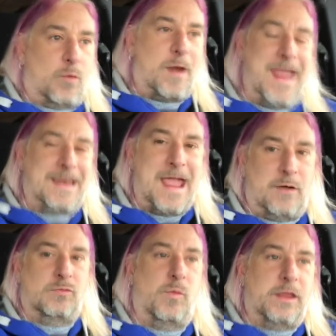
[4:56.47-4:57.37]
right
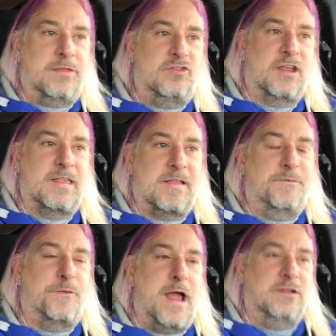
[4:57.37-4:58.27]
now, with just the
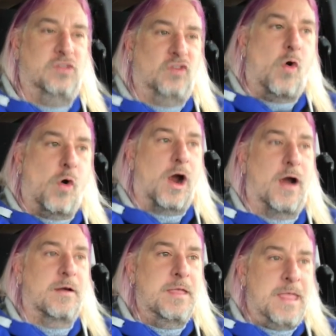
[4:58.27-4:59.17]
front
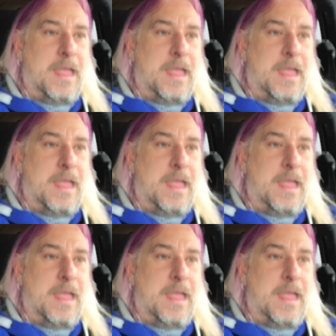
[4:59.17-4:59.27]
door,